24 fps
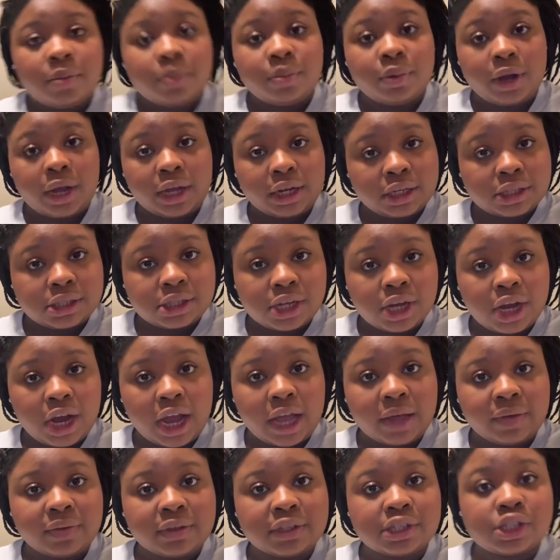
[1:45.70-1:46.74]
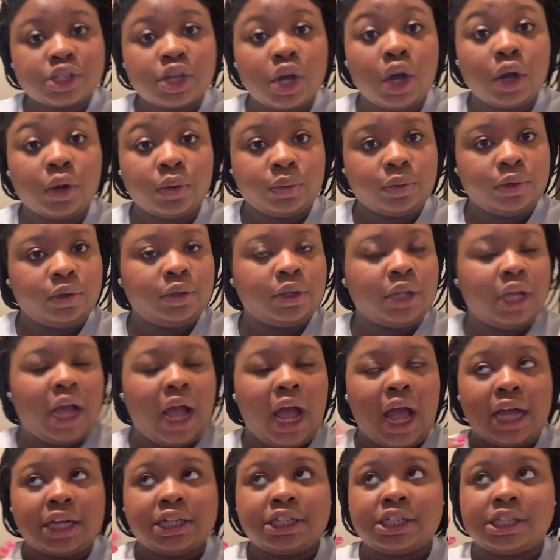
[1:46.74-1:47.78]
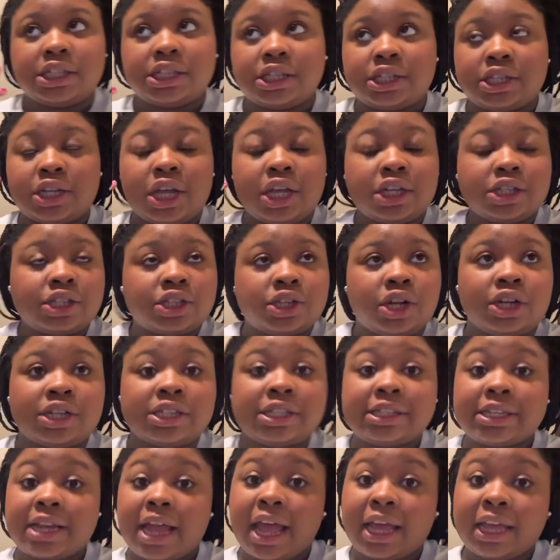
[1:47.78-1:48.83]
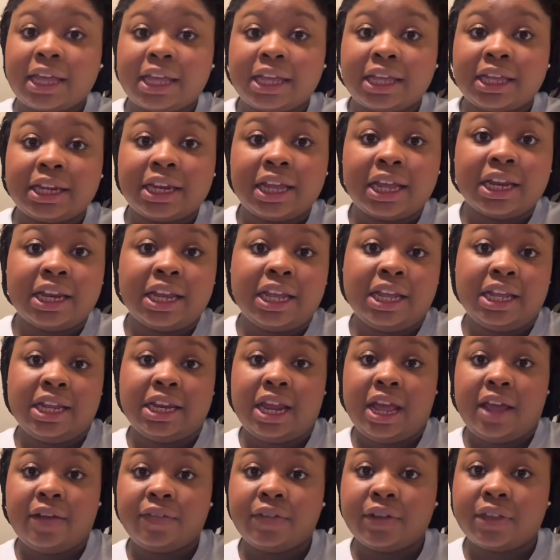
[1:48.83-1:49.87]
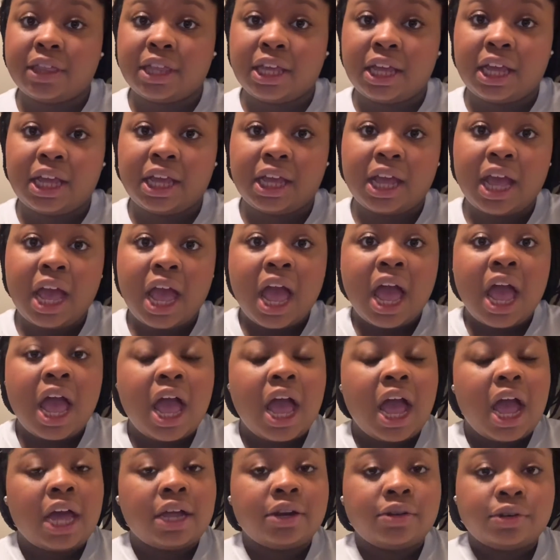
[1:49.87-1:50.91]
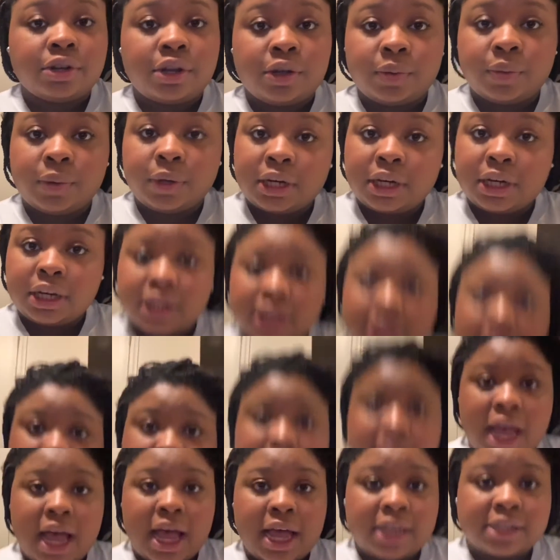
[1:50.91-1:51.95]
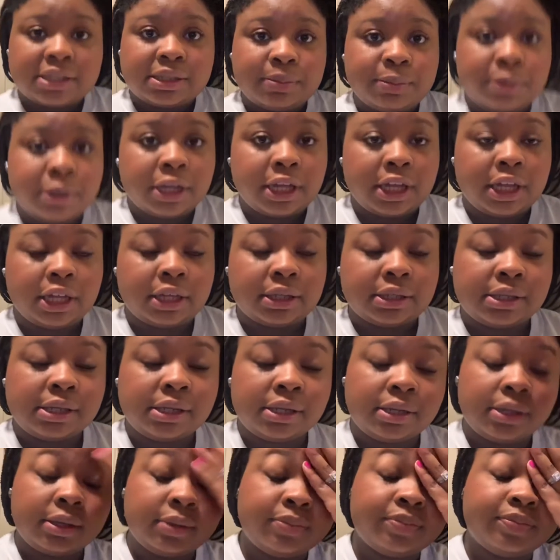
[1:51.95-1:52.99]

pregnancy cravings are real. Like, I just start snacking and eating everything. I don't know what it is, guys, but